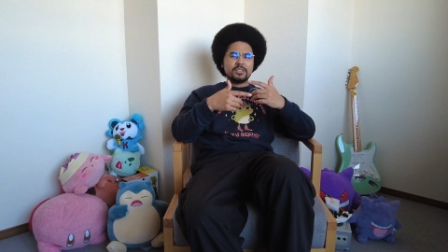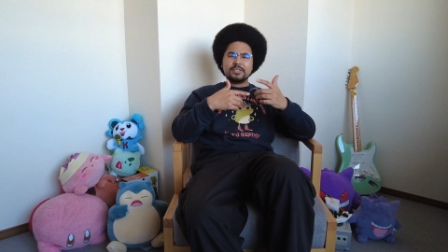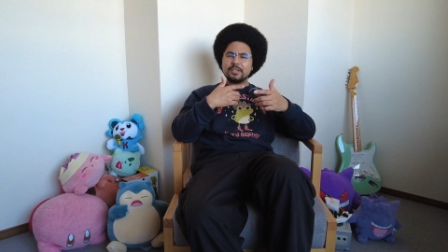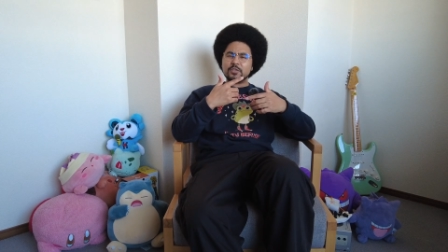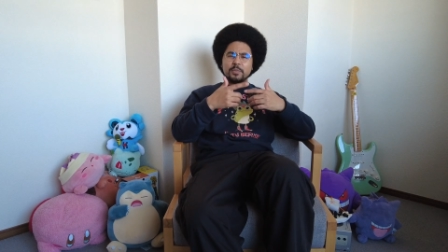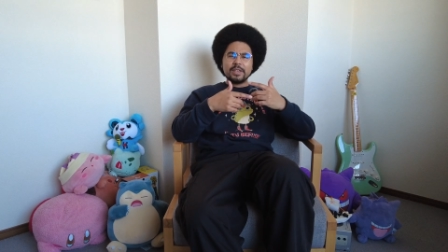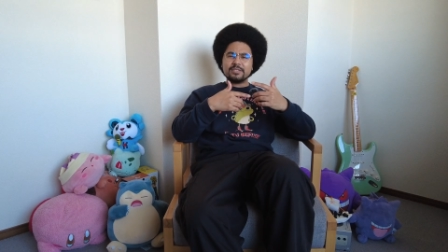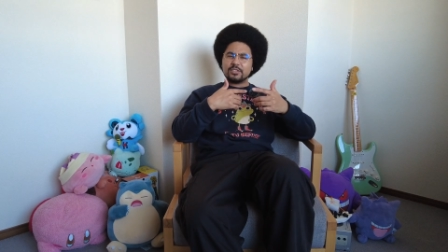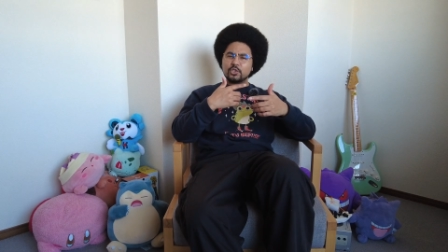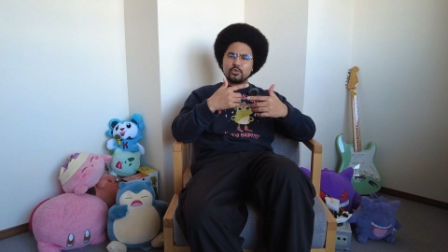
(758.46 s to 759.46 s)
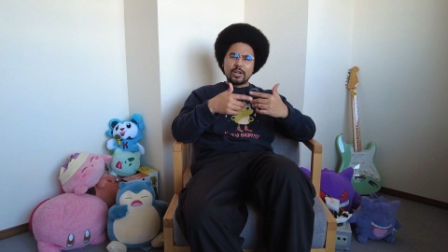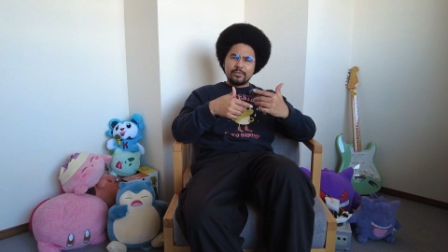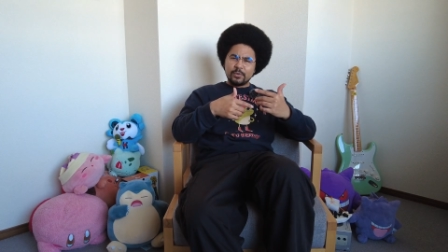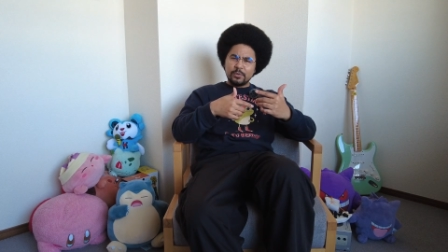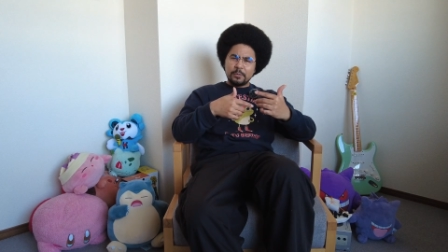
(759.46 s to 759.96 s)
domestic
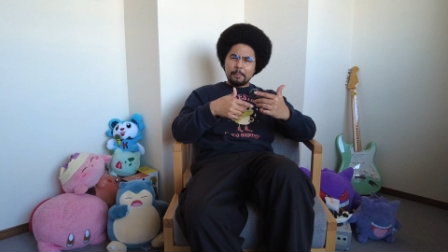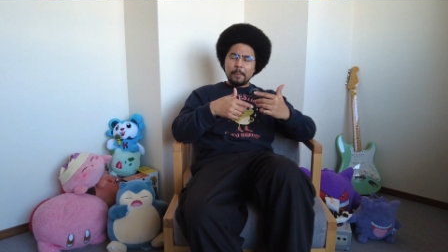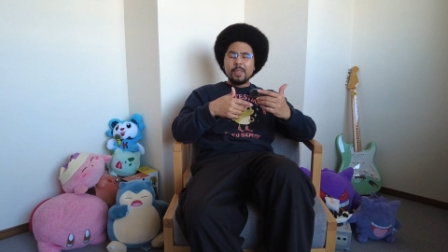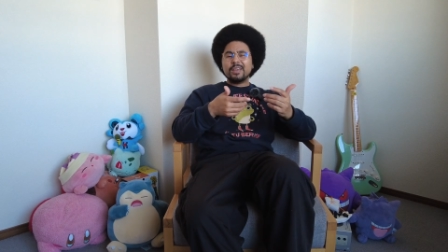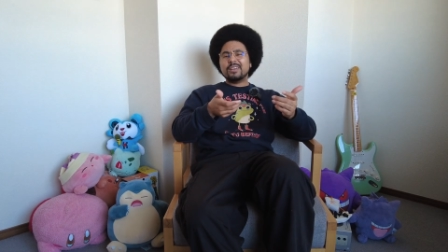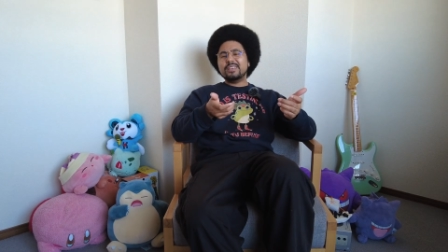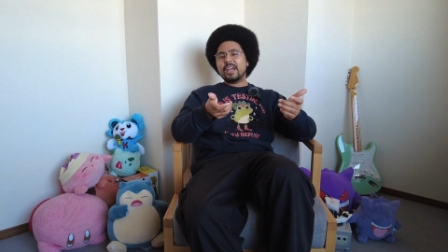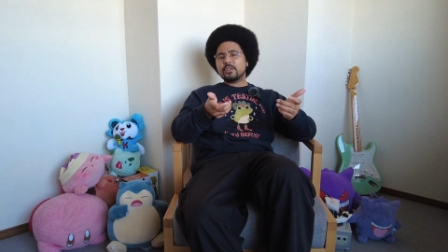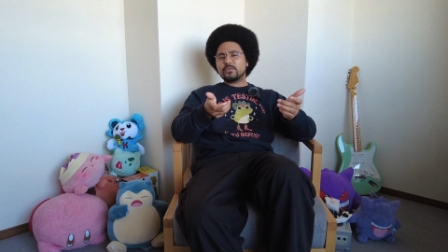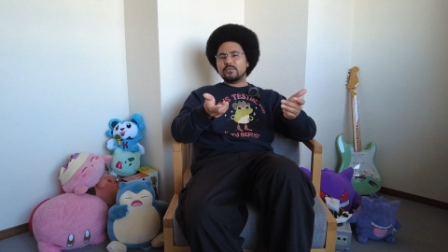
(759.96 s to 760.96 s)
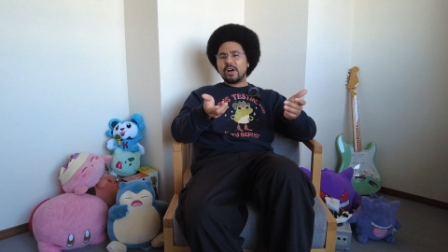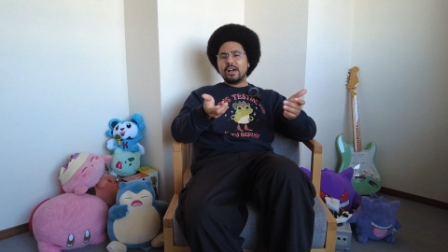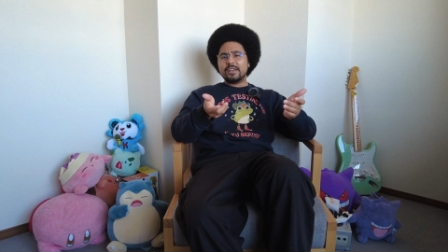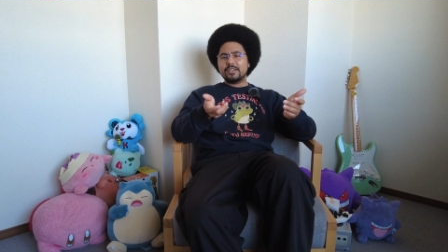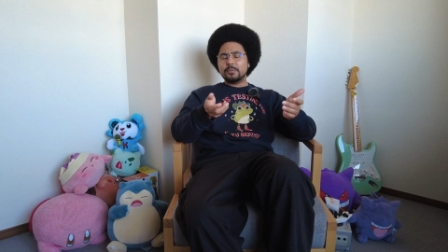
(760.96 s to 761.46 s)
travel, yeah, it's
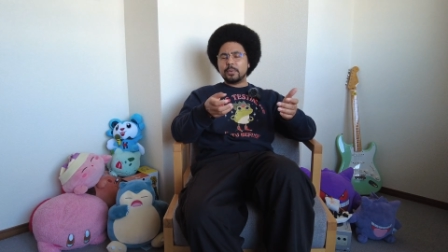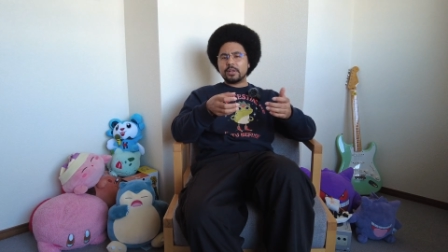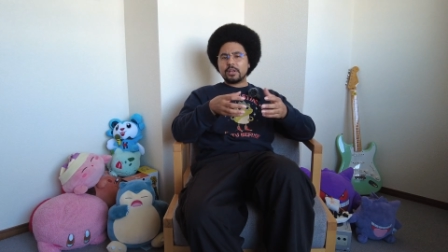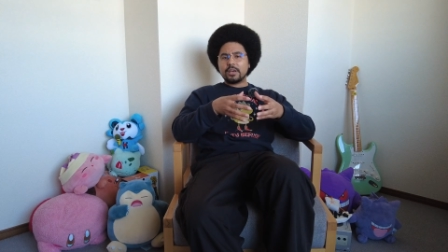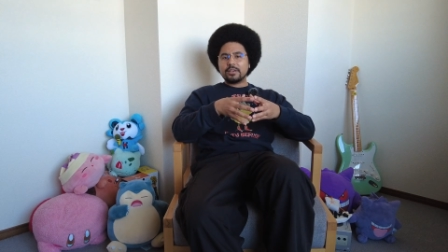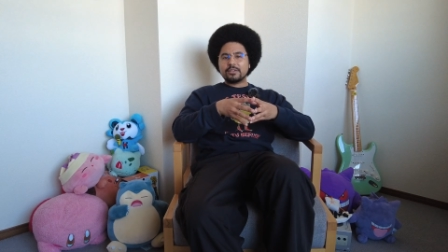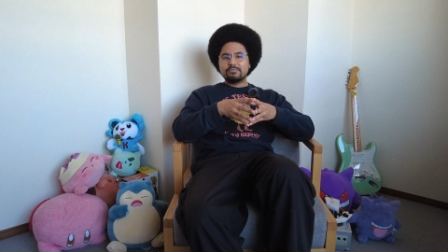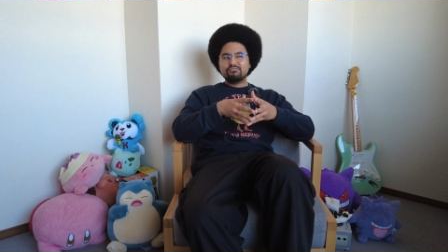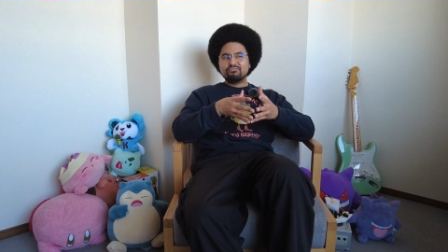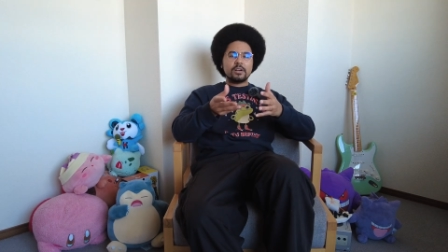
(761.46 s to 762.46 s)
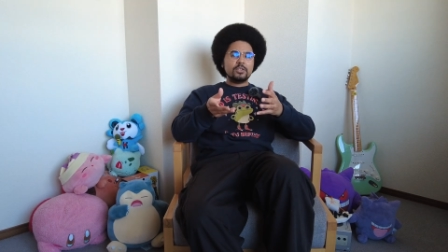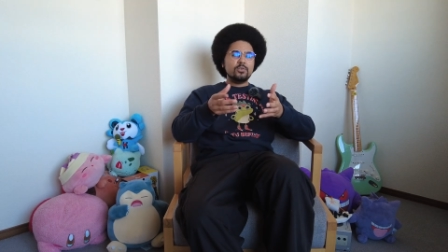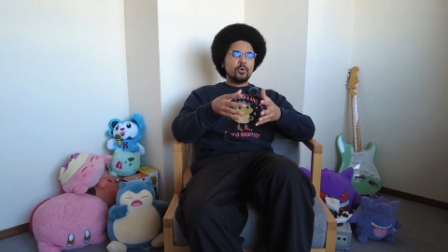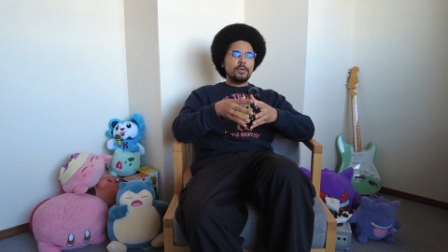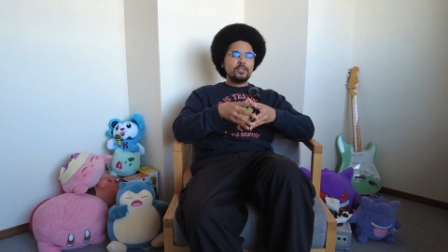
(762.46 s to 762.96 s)
fine, but like, are you
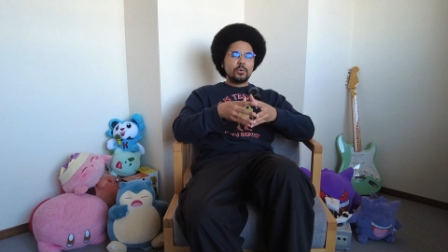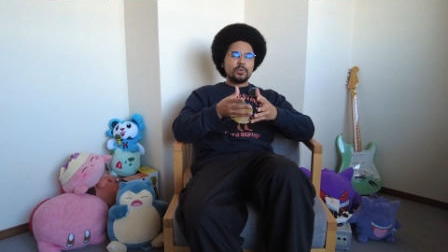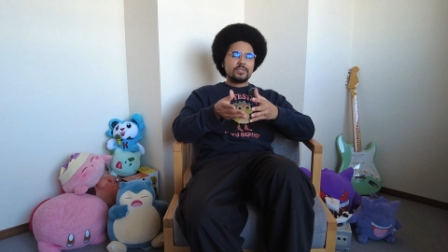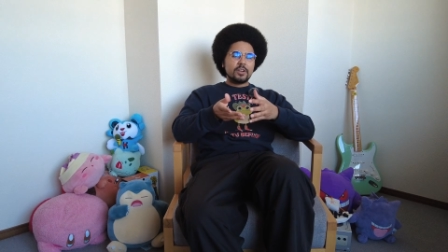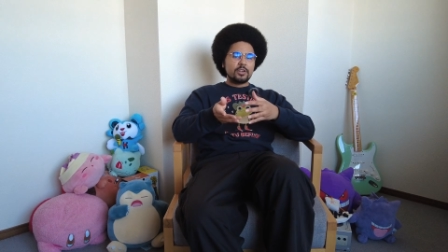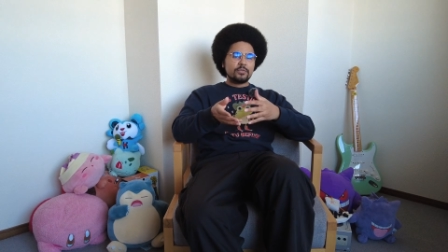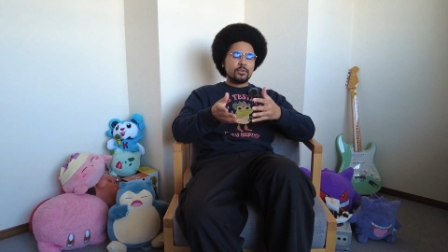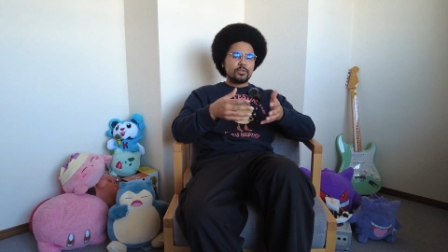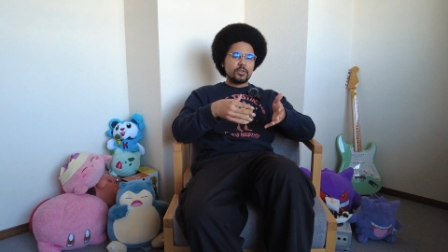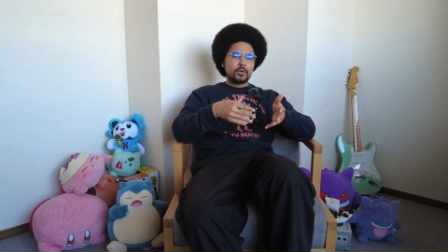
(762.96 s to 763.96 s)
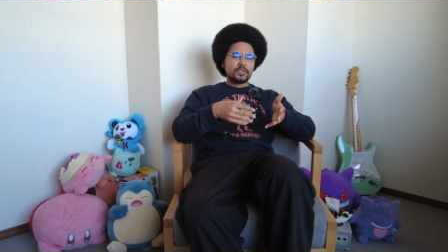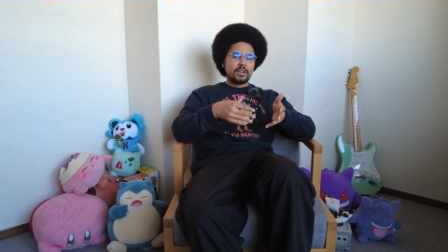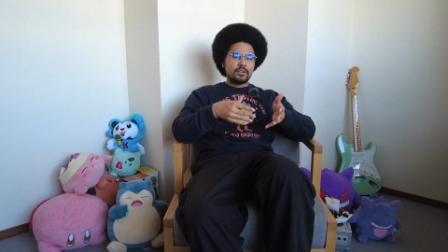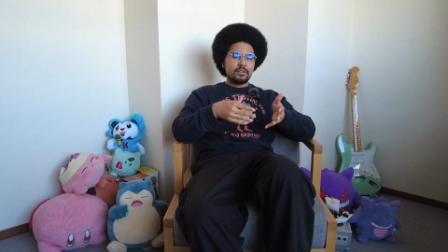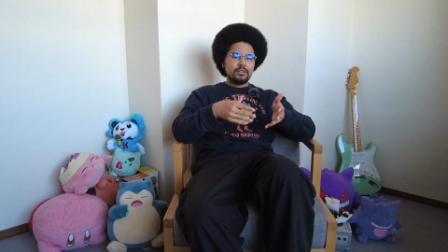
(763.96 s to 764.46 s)
going to Osaka for
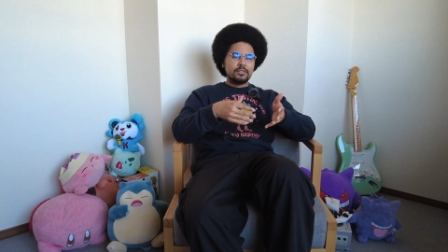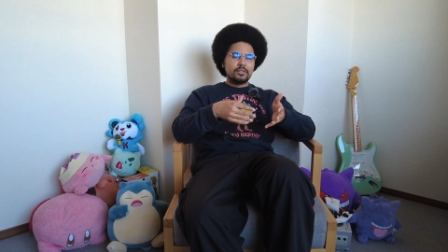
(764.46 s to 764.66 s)
Osaka?